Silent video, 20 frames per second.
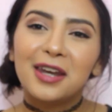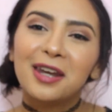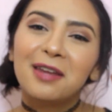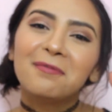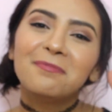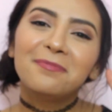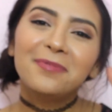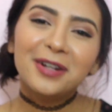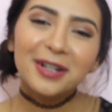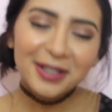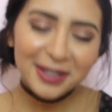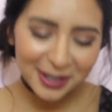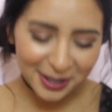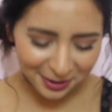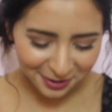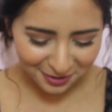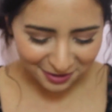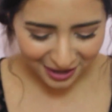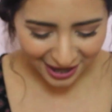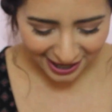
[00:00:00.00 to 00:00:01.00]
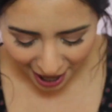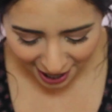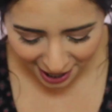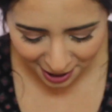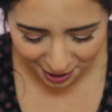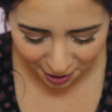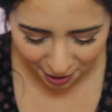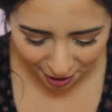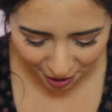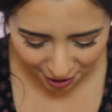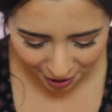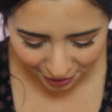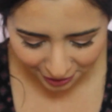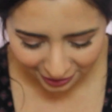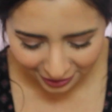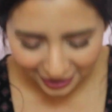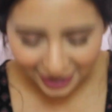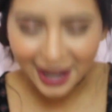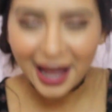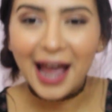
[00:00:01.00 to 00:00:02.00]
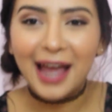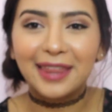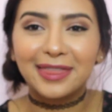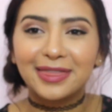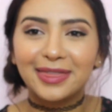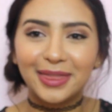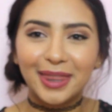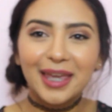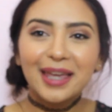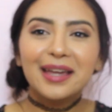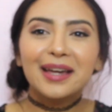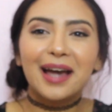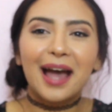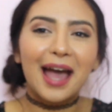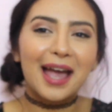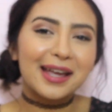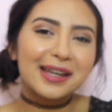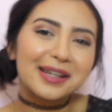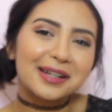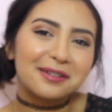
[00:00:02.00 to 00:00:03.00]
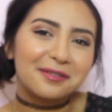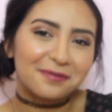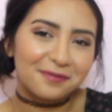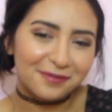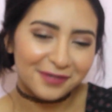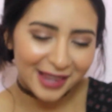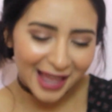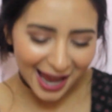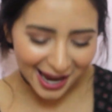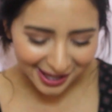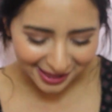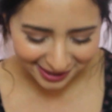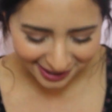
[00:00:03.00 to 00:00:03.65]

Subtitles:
Number two, I call the I think I can fly